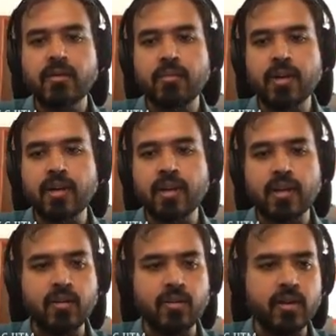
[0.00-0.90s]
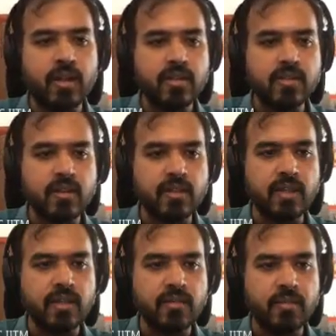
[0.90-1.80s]
Yeah, you can apply other
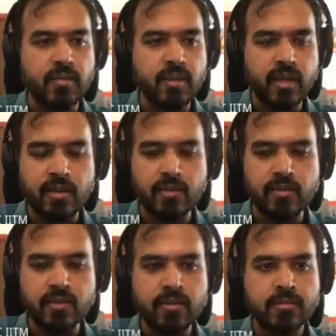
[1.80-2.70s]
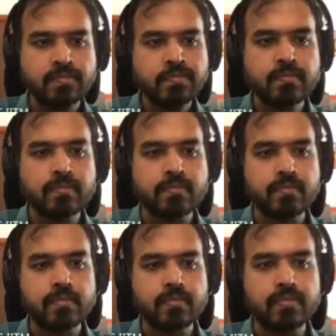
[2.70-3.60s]
things, but
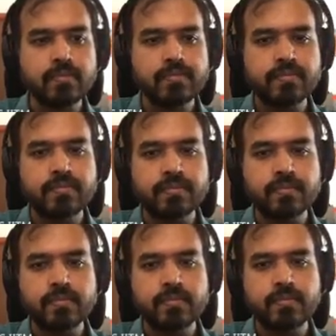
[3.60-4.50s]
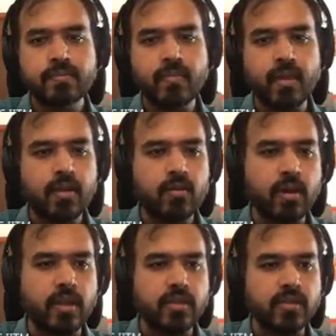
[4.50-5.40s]
essentially it won't go
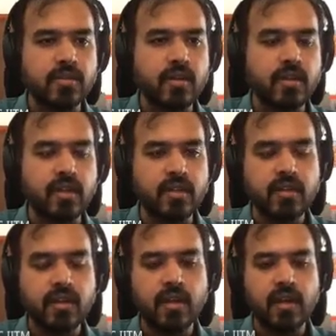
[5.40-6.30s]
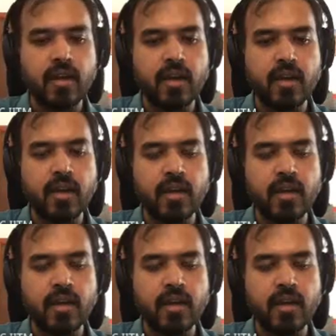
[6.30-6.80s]
through because that's not the proof.